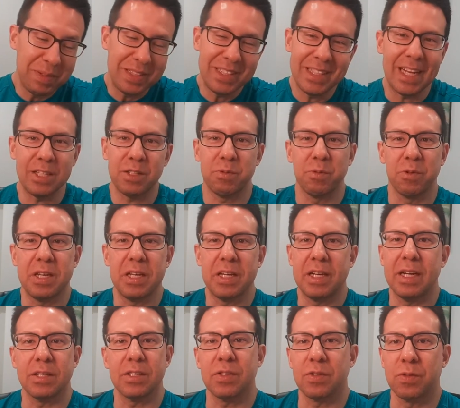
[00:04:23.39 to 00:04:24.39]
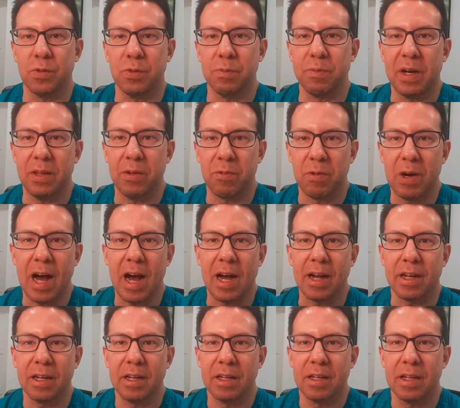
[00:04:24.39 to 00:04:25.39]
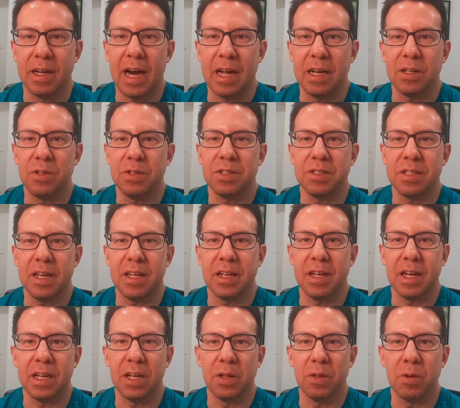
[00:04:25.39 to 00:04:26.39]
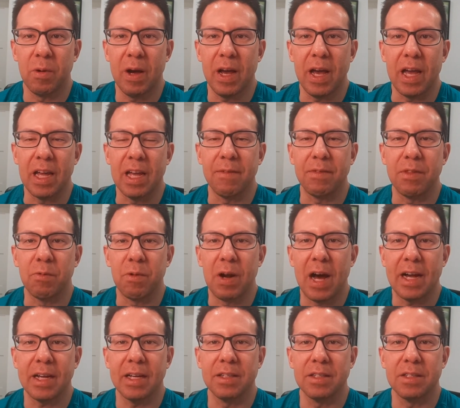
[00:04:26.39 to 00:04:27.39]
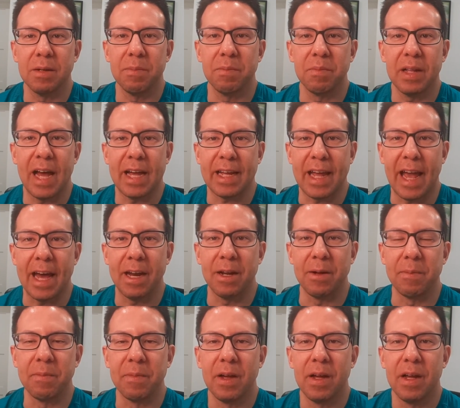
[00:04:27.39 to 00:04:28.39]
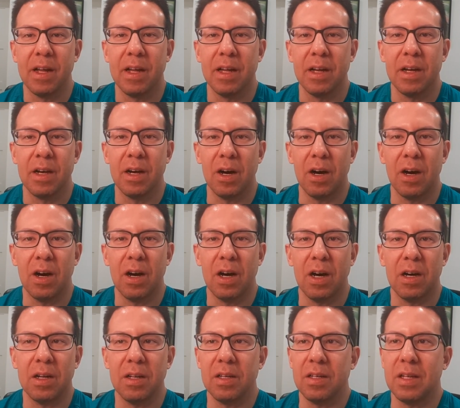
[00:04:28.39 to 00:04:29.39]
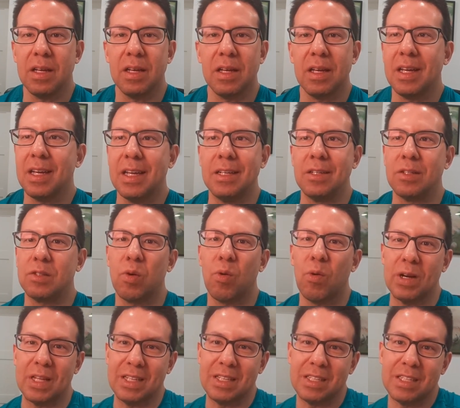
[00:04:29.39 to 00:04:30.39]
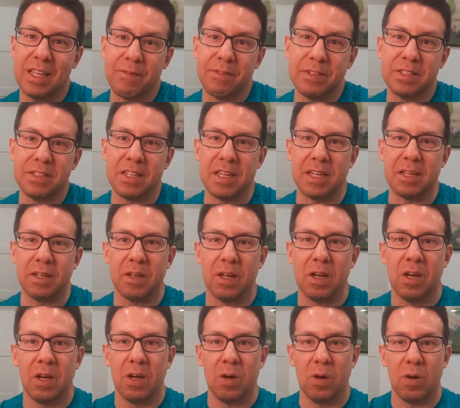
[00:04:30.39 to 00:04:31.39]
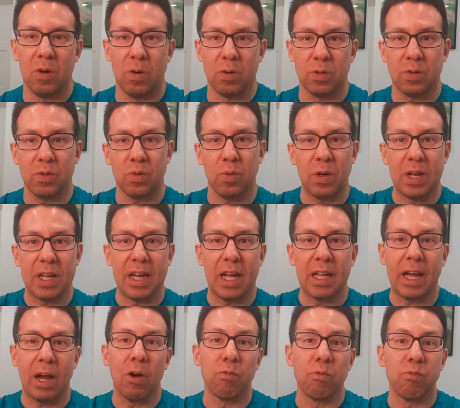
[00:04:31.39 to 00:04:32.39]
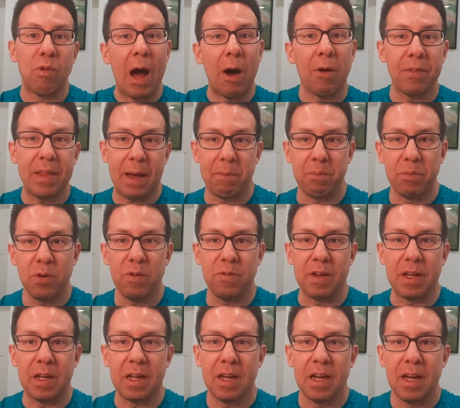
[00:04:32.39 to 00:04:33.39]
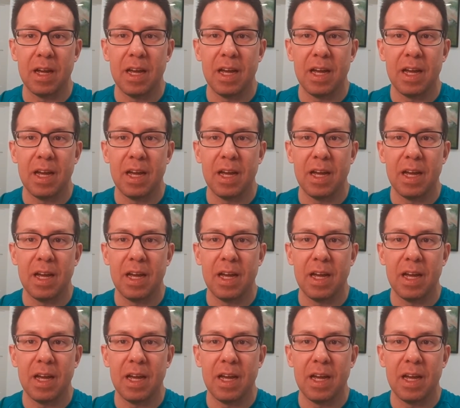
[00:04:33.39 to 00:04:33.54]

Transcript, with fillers: But that's where he got screwed by The Rock. How do you see it any other way? If The Rock had yeah. done Black Adam in 2017 or 20 like around that movie,